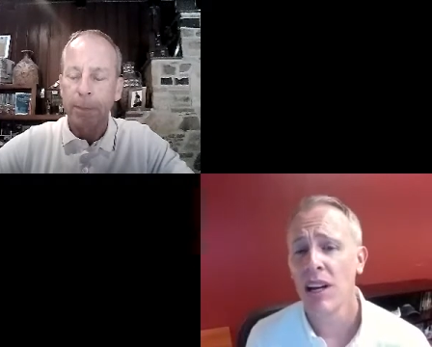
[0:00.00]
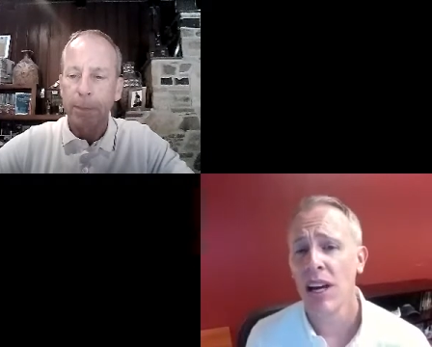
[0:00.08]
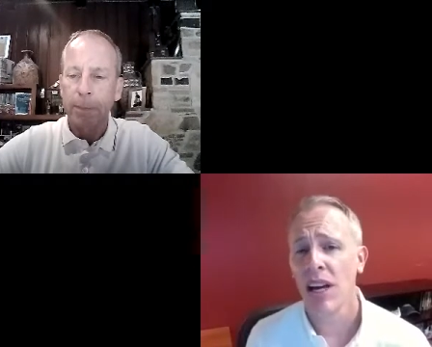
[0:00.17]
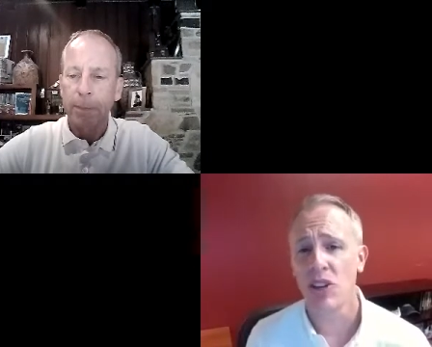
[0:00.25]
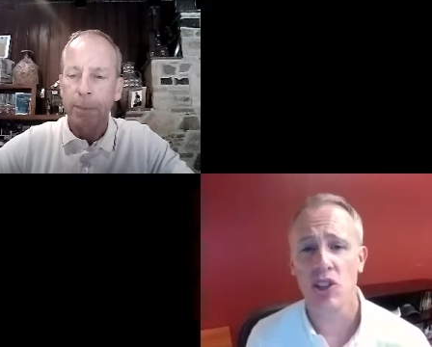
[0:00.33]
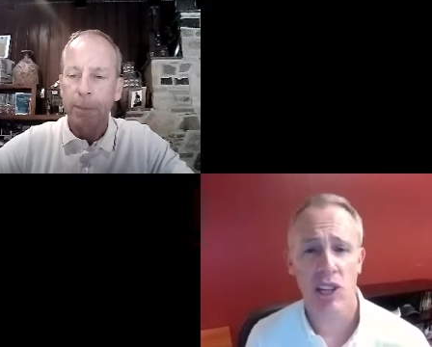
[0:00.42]

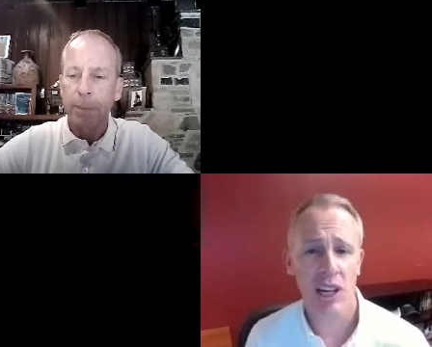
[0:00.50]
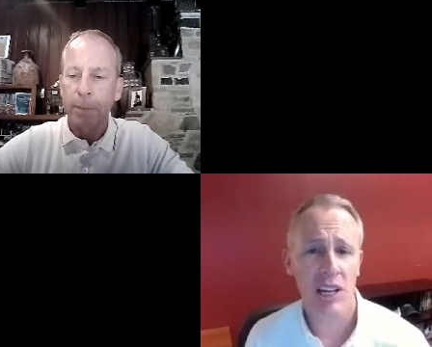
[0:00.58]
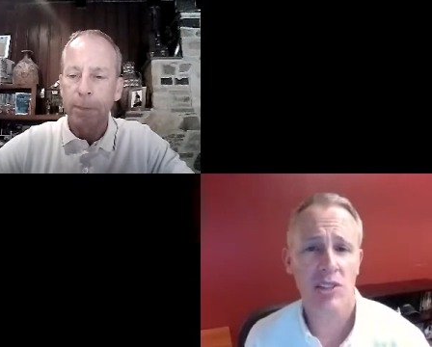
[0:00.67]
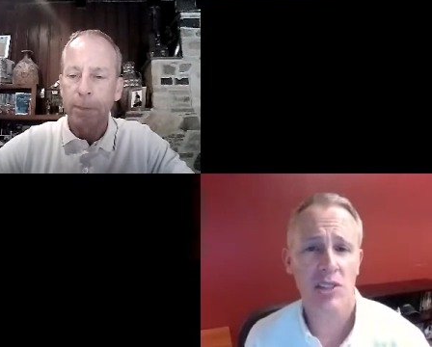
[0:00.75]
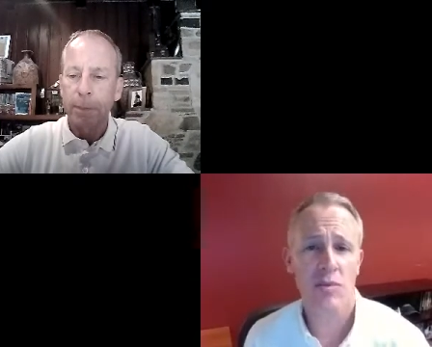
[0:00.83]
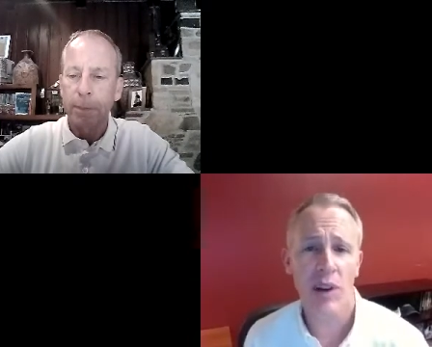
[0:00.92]
Speaker 1: has
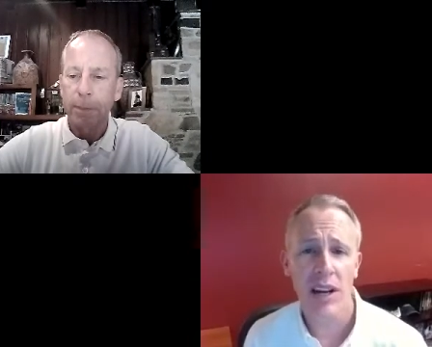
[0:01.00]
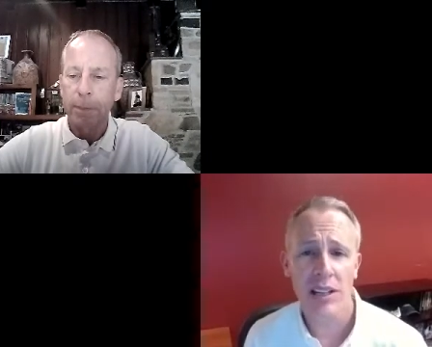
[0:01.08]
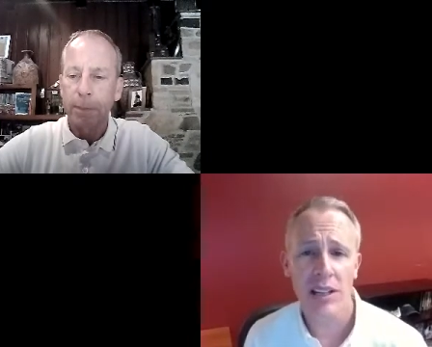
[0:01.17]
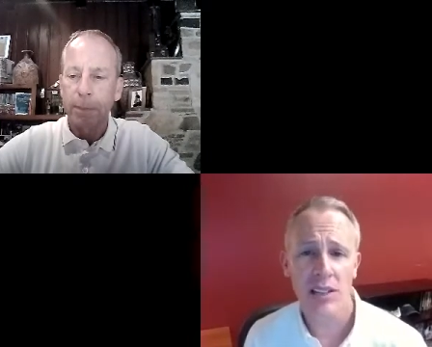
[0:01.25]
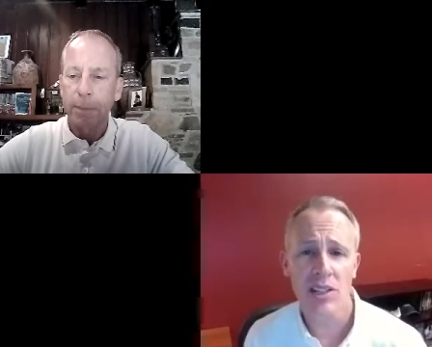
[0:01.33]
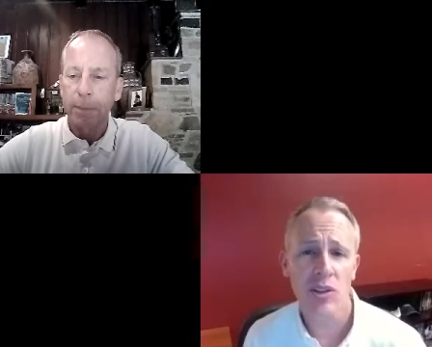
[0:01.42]
changed by
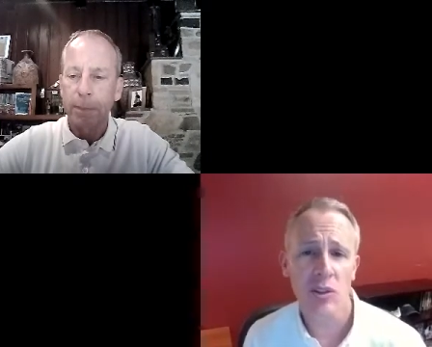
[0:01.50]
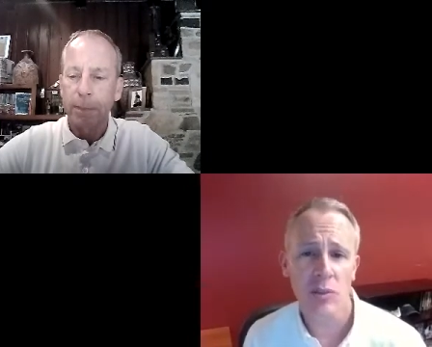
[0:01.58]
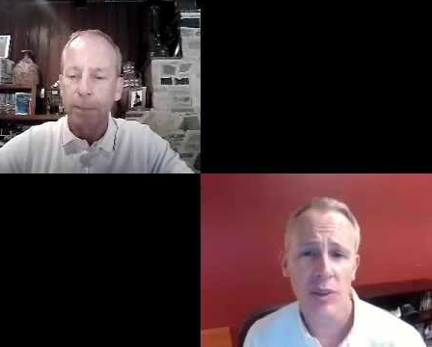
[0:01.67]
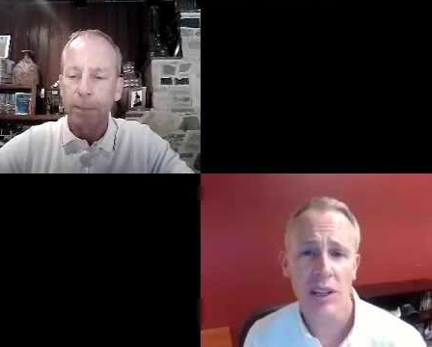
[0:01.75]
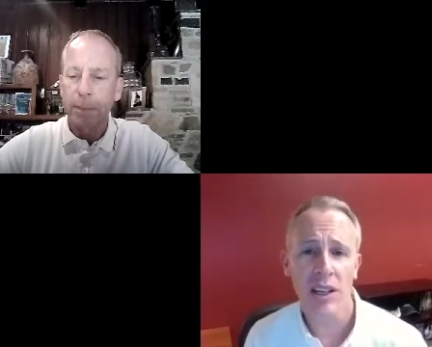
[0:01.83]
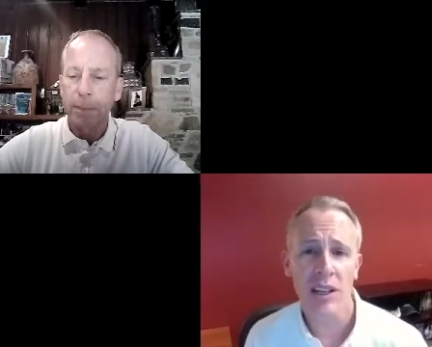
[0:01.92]
digital
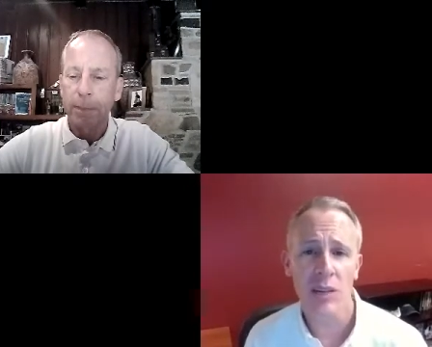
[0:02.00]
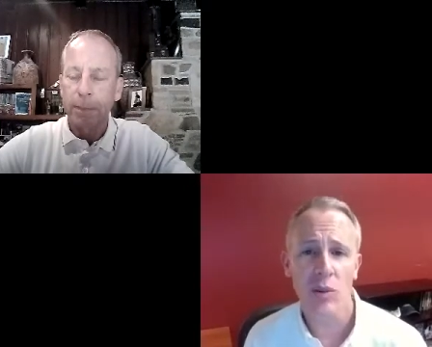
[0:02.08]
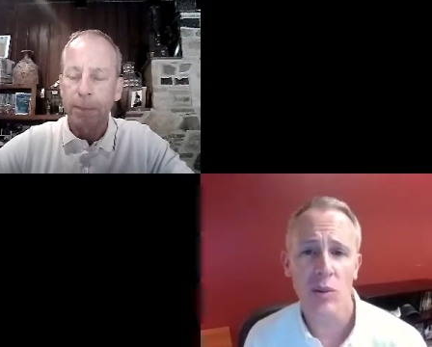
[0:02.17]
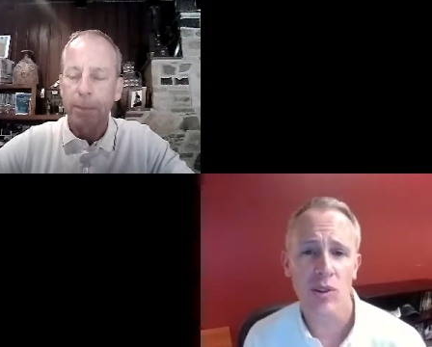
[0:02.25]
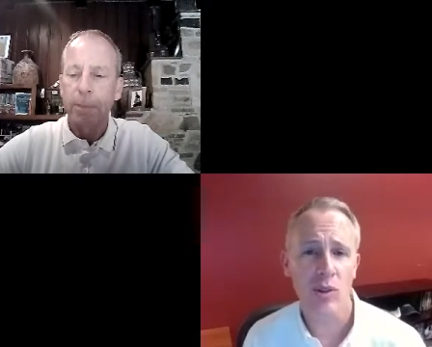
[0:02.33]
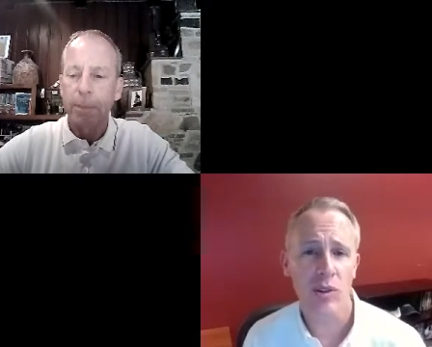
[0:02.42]
media and
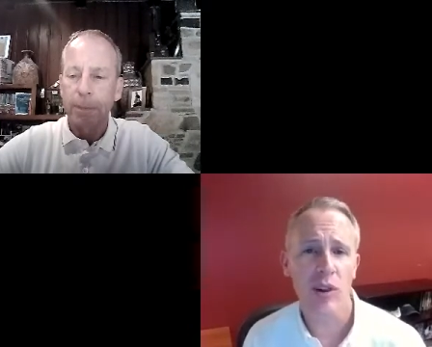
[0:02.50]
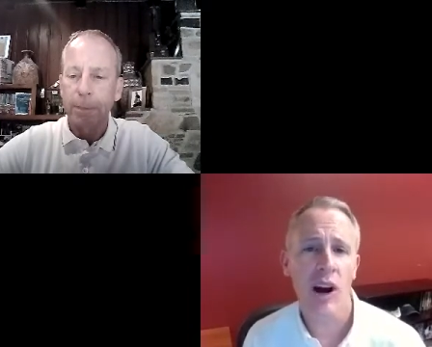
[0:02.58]
where sort of